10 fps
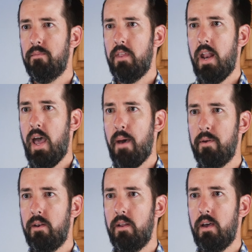that
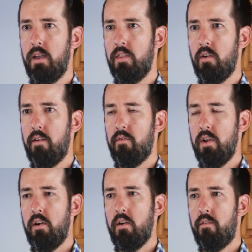happen either every
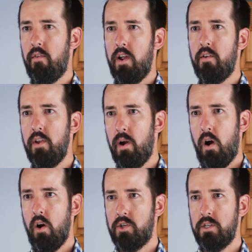year or every other year.
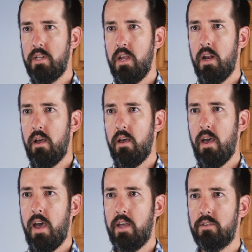Argentina
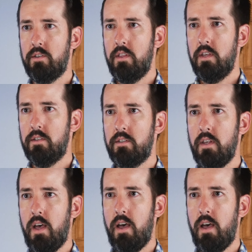has this